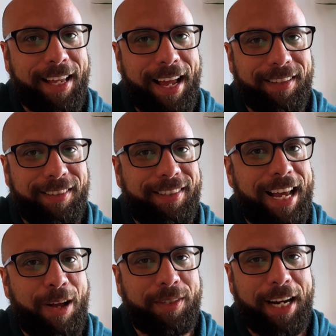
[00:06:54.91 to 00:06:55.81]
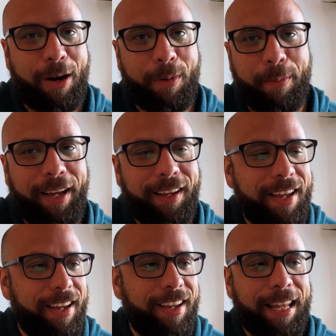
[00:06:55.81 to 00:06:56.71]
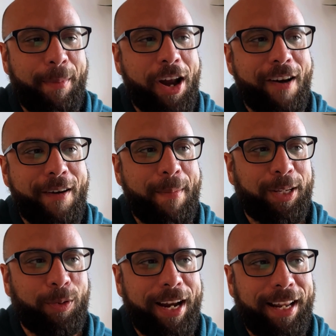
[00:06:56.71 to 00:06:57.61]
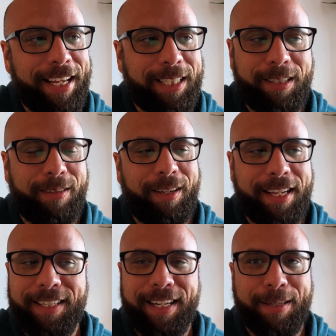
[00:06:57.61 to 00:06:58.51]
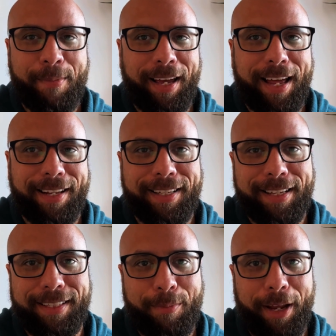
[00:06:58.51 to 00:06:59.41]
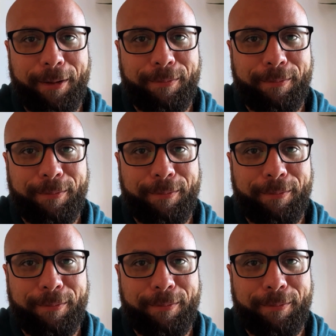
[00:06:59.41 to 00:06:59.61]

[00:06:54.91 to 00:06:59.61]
That sounds terrible, but let me know if I'm misreading this, because it doesn't make a lot of sense to me.